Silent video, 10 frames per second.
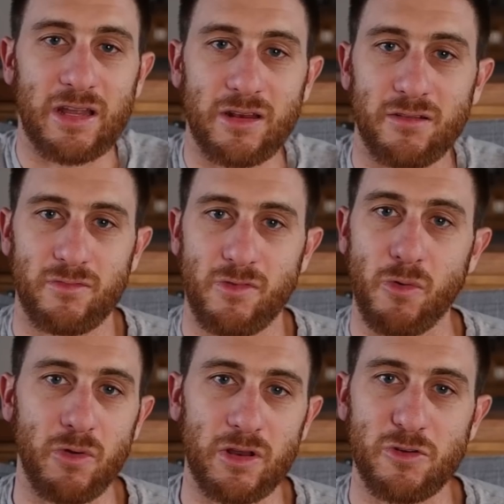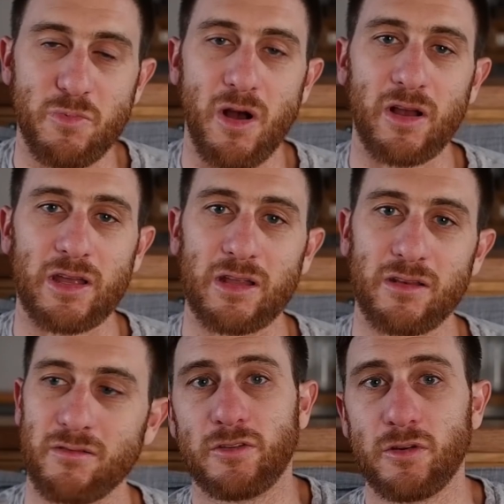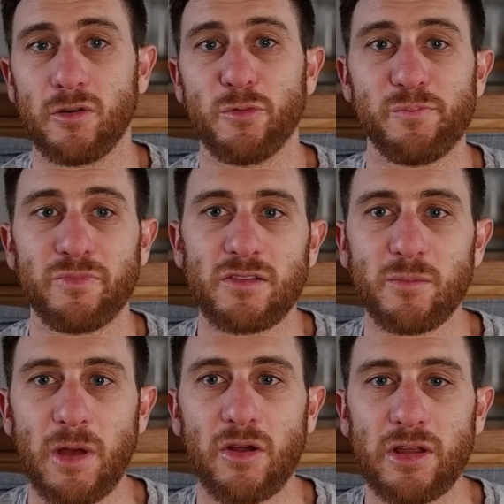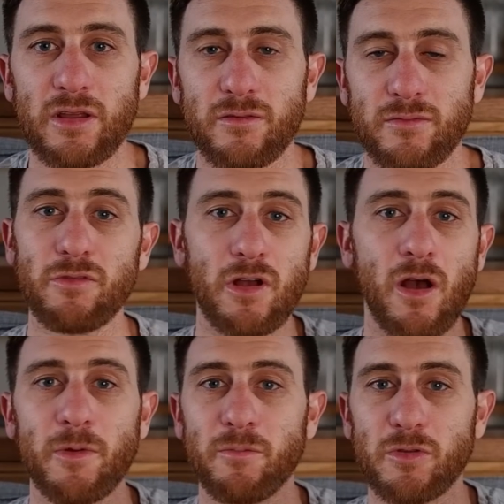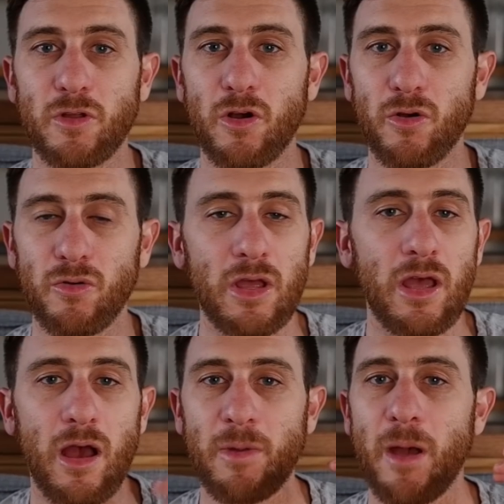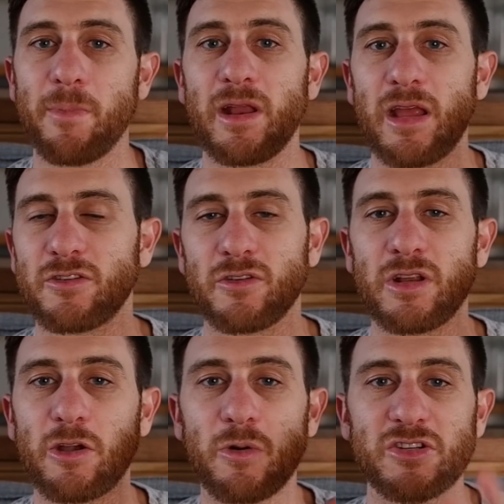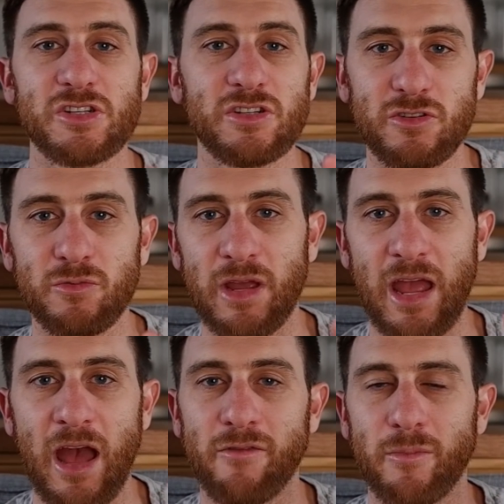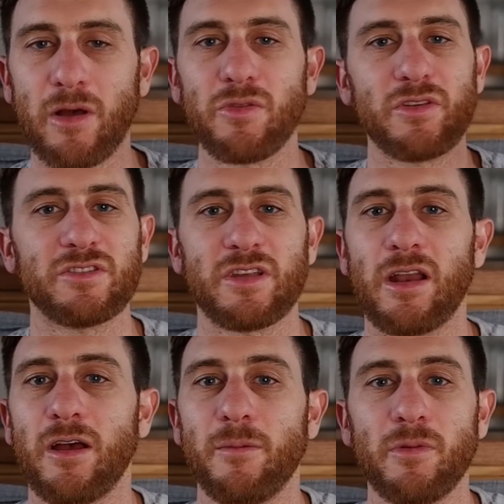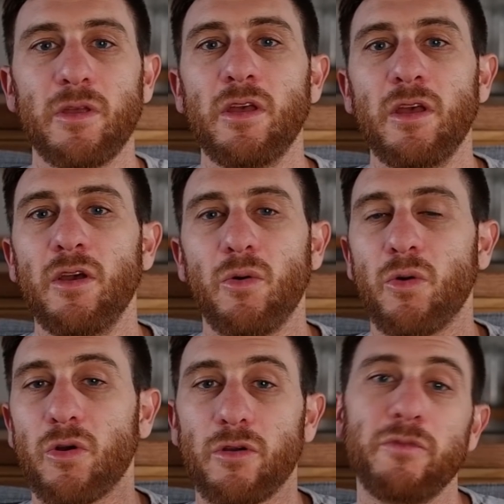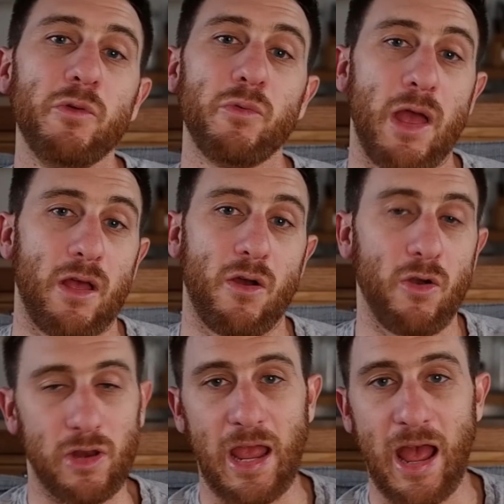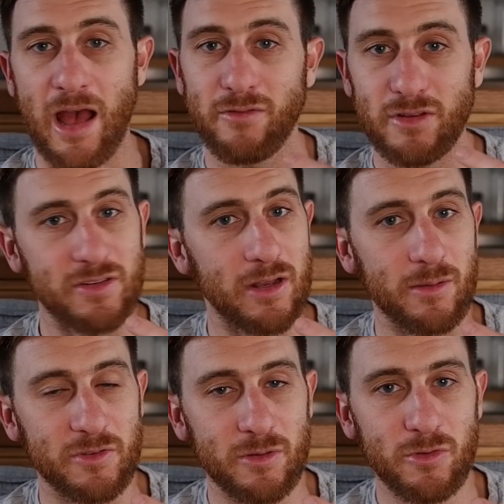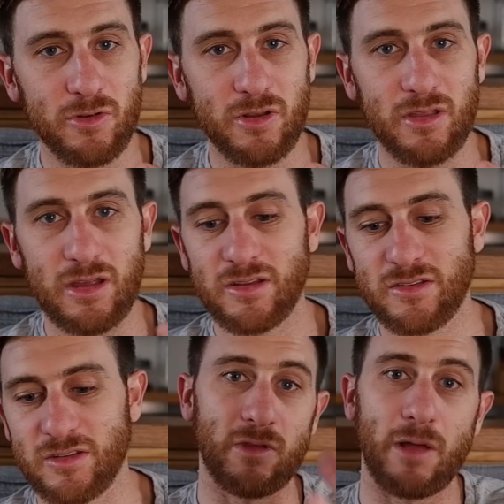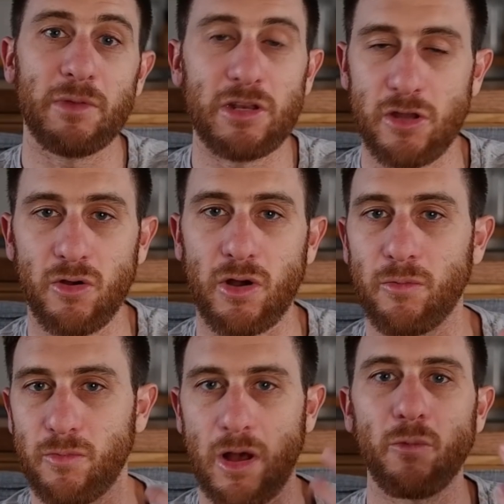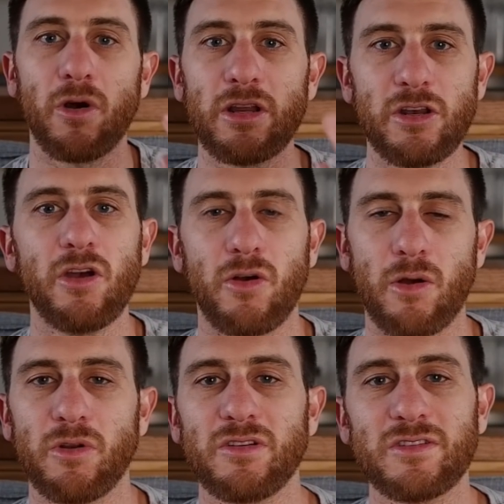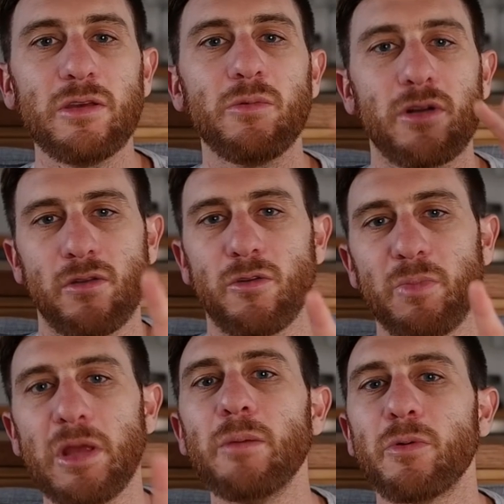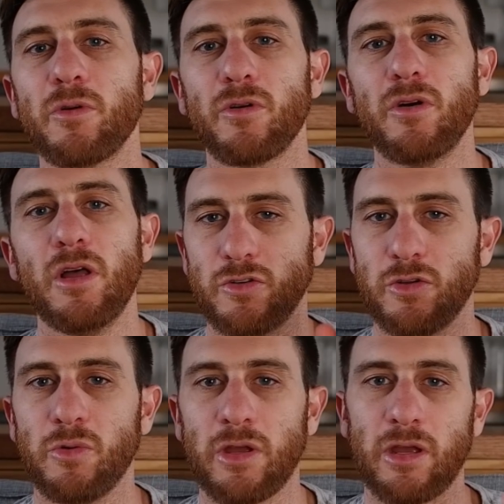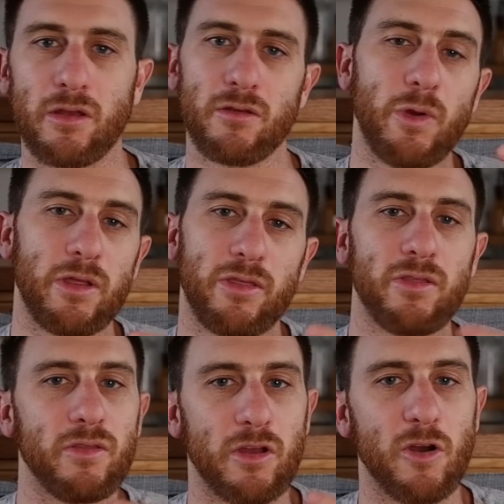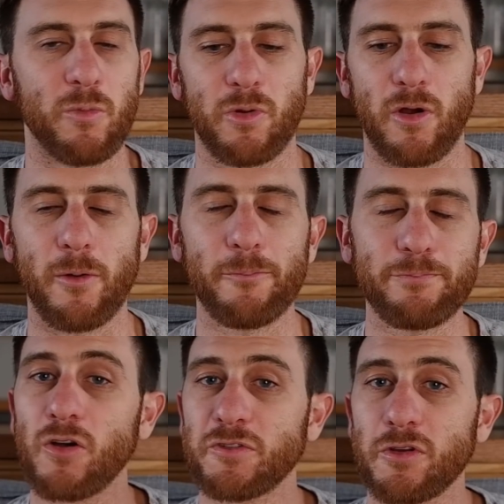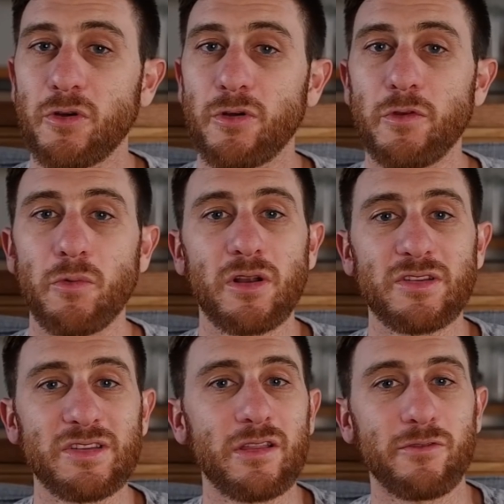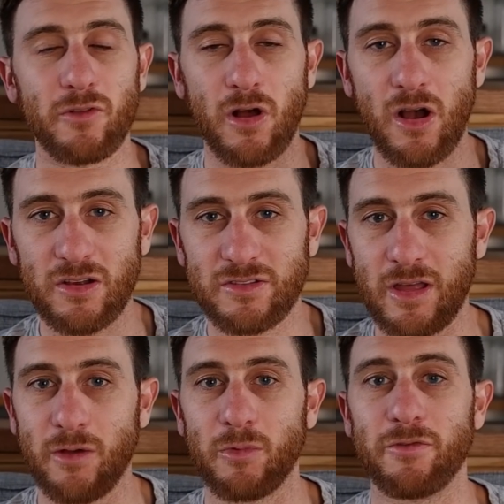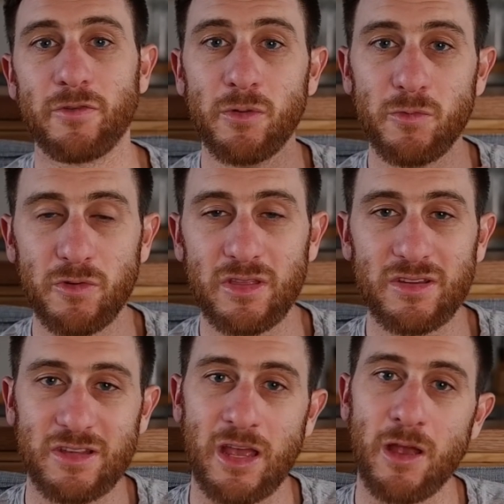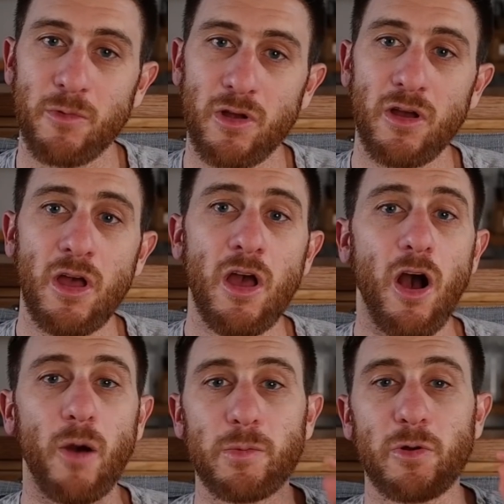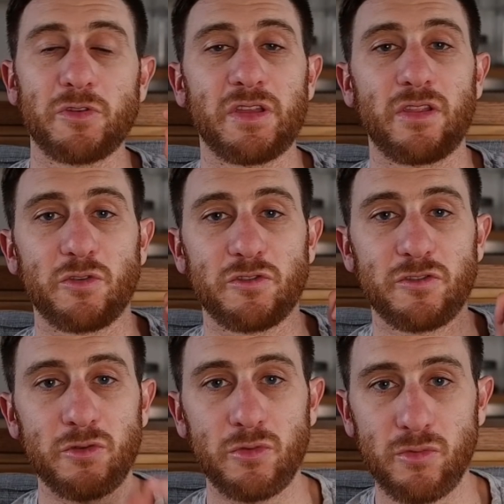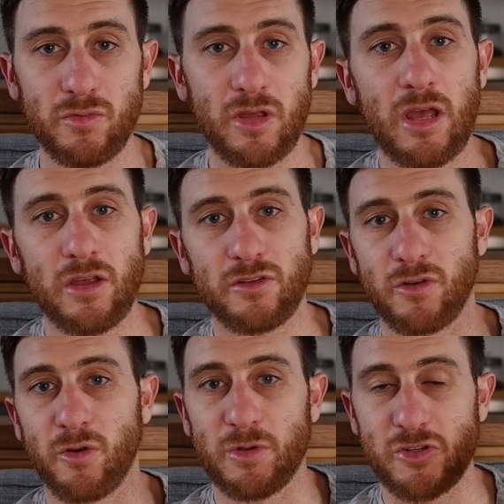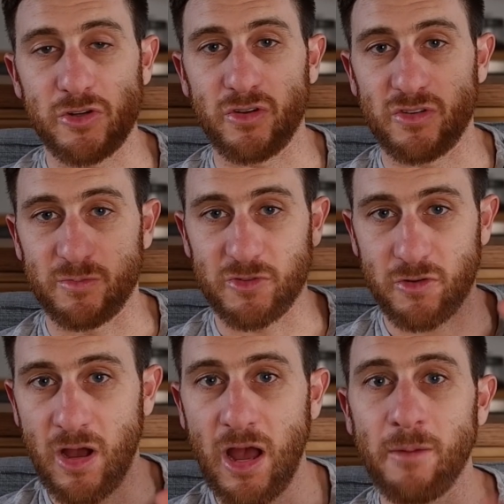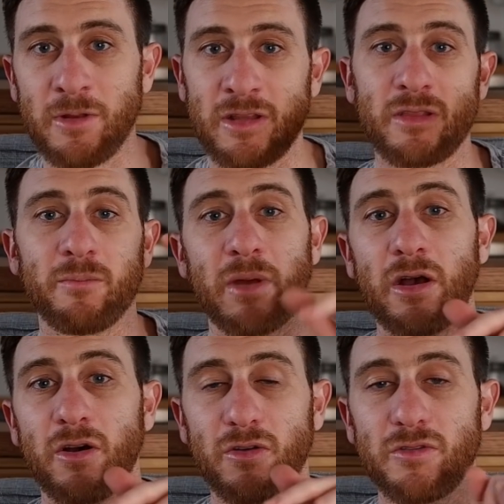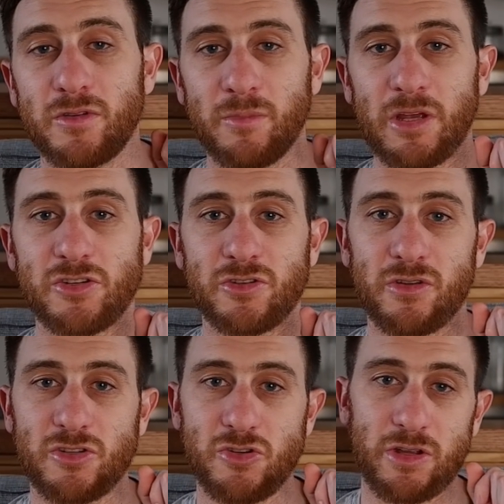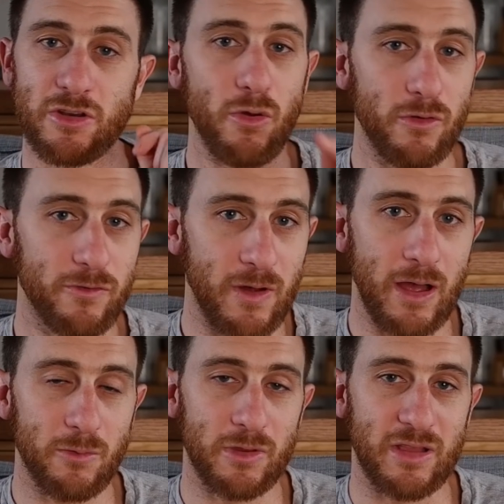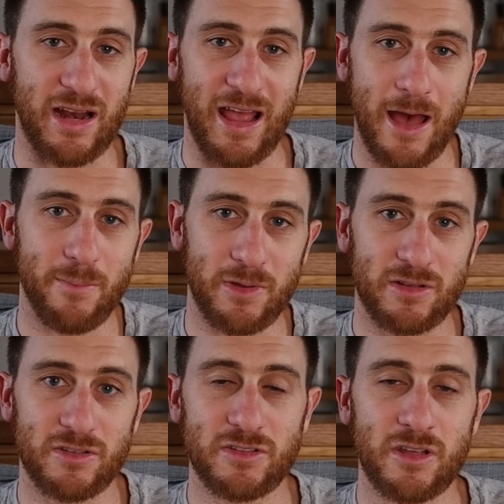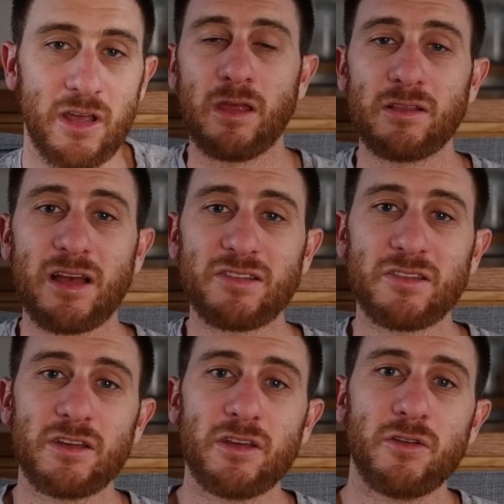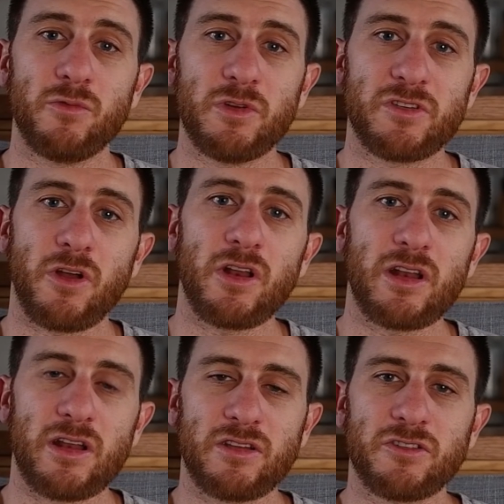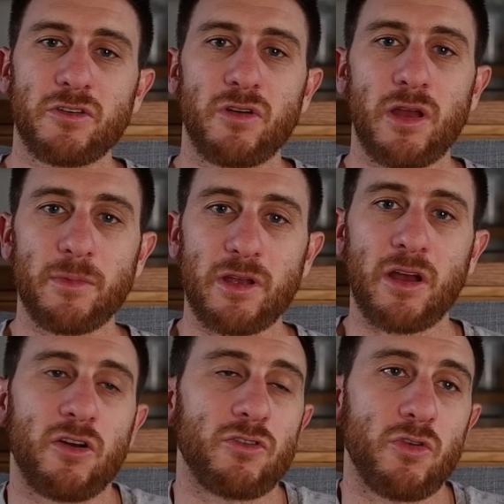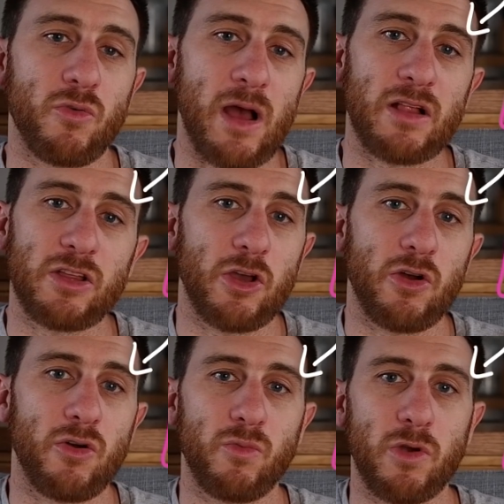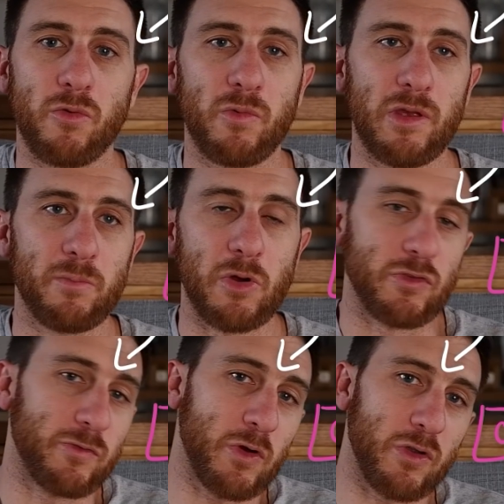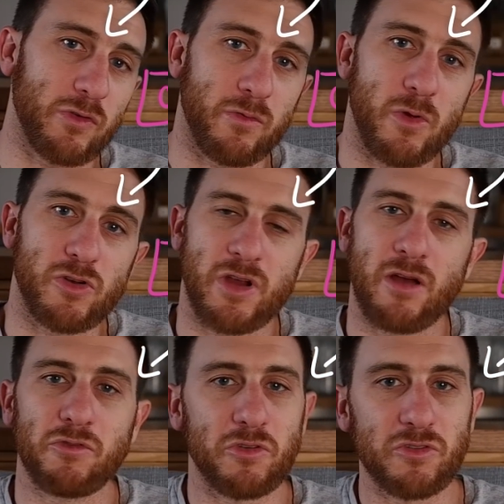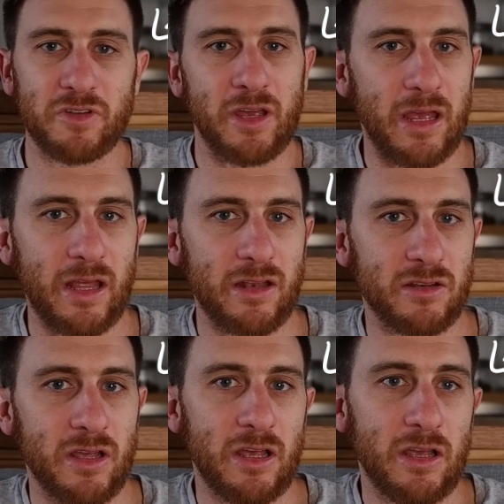it. Throw it in your pocket. So that's about it. Leave a comment below. I'm happy to answer any questions you may have about this setup, or if you already have a setup similar to this, let me know. I want to know. I want to see what other people are doing with the GoPro. Also, if you want to see the vlogs that we filmed with this camera, I'll be posting those soon. So be sure to subscribe and hit the bell to make sure that you get notified when that happens. And lastly, we started an Instagram account a while ago where we post photos from our travels and